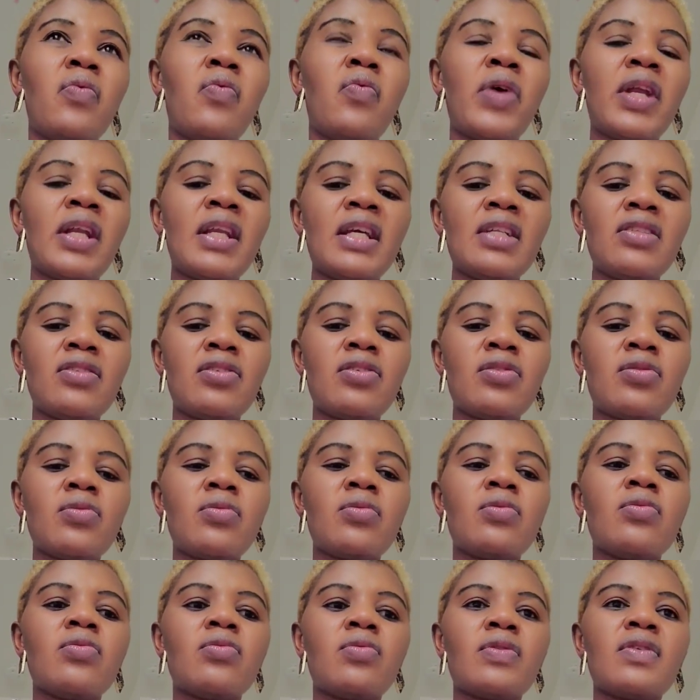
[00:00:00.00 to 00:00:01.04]
we need
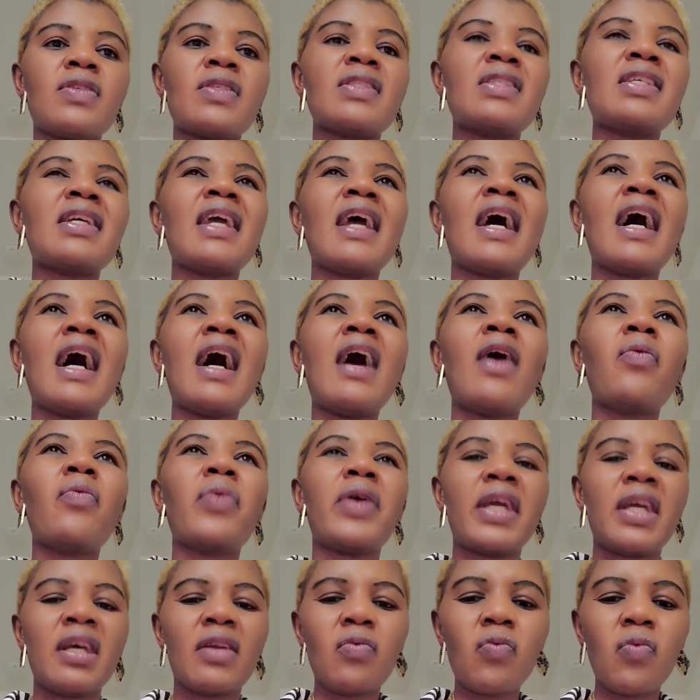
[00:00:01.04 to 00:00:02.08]
to see how
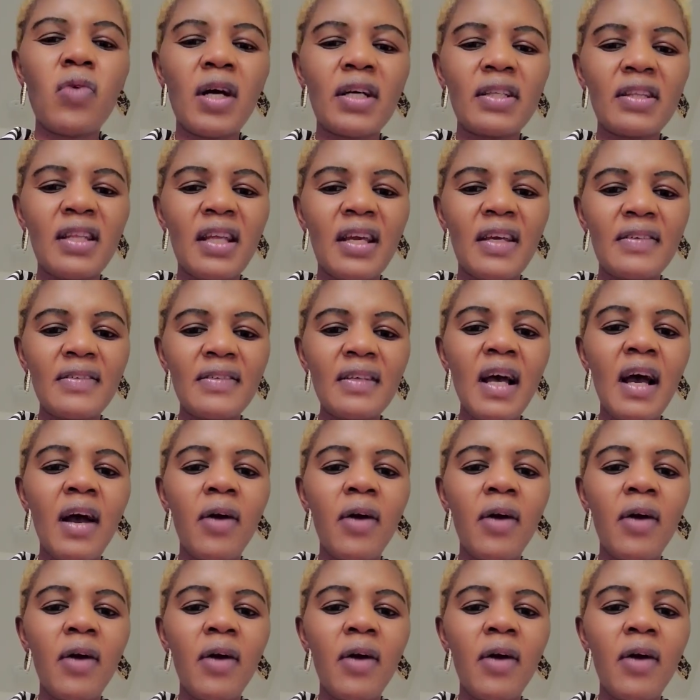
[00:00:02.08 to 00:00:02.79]
we can work things